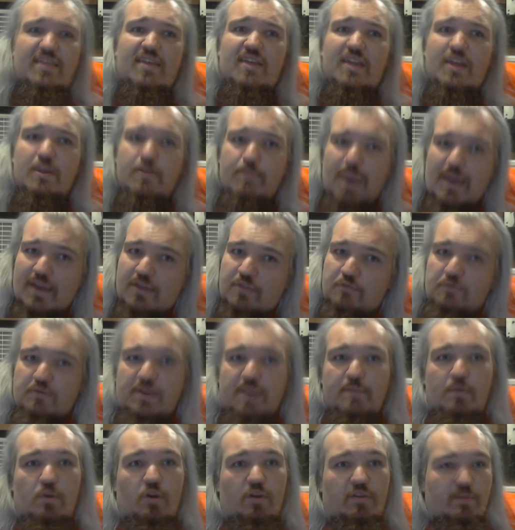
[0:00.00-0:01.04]
they're going to make
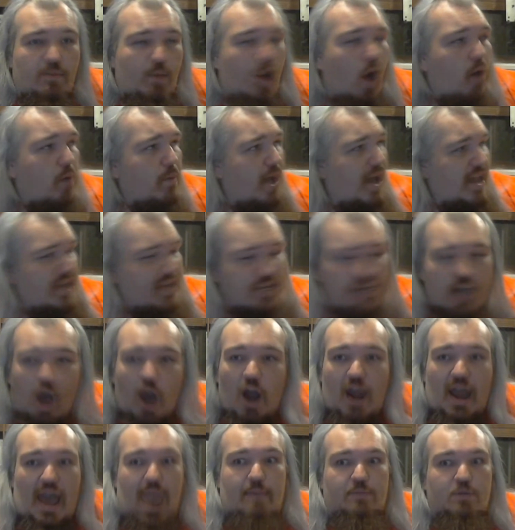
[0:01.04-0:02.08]
3 more of them. Oh my
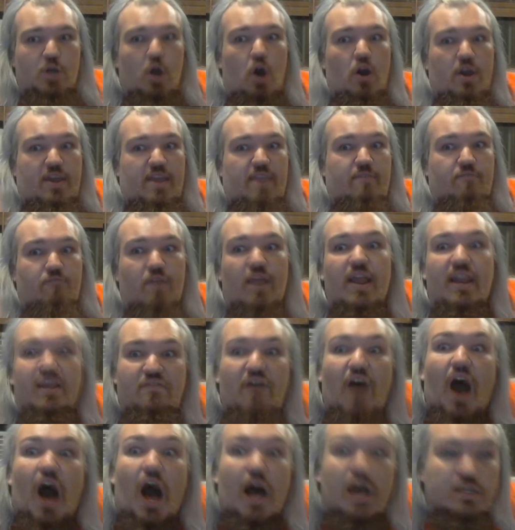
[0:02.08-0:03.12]
god, I am talking really
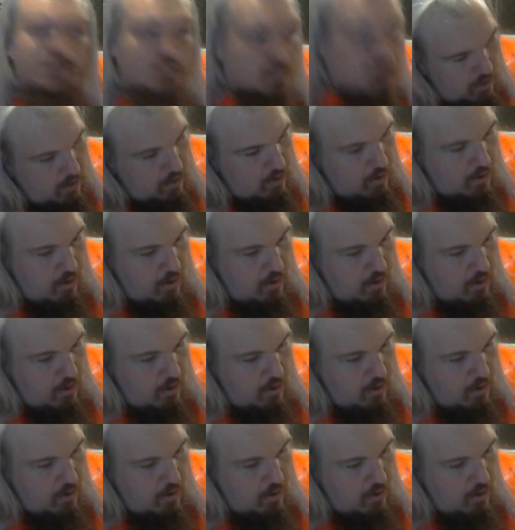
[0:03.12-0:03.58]
fast!